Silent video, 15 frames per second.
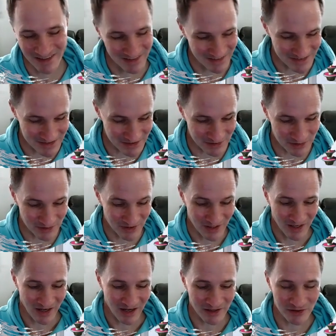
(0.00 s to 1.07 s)
So
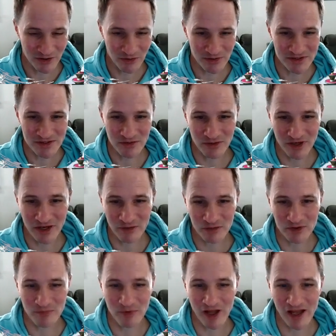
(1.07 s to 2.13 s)
I don't know what's going on with the
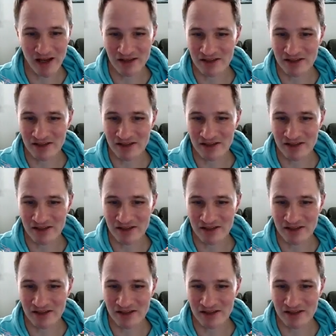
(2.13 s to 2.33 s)
pack.